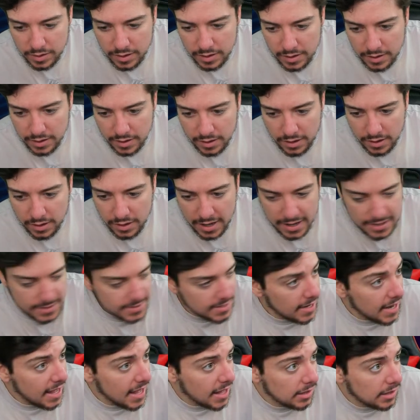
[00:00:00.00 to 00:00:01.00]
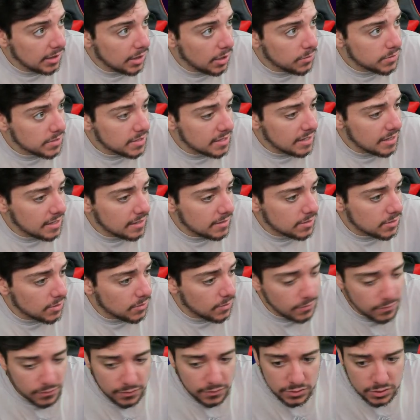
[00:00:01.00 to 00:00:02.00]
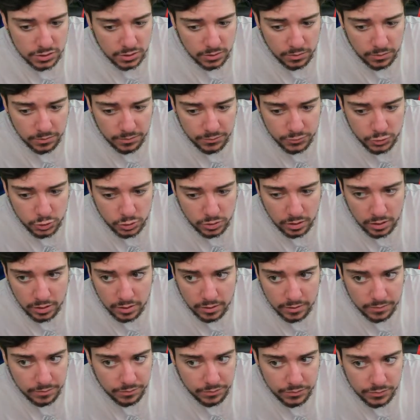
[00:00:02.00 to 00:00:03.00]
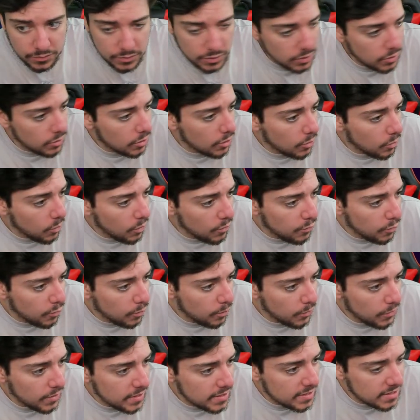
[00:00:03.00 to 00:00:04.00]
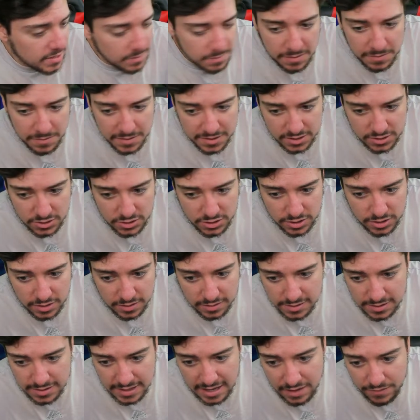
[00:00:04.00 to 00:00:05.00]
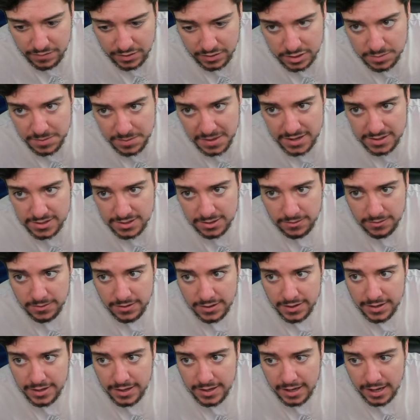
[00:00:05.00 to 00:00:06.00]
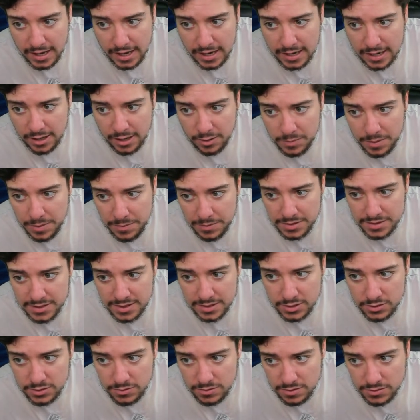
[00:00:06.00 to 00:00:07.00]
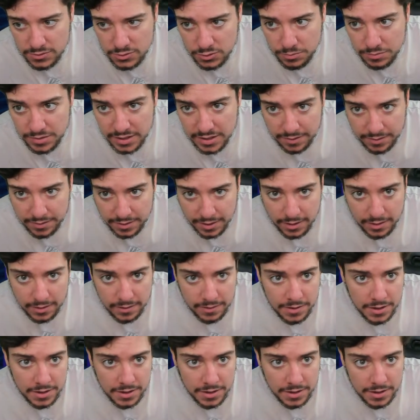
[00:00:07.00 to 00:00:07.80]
I sent hello to you know, Wolfo Boy, send me a message to FX Peso, and I'll be able to send you the Zoom link there.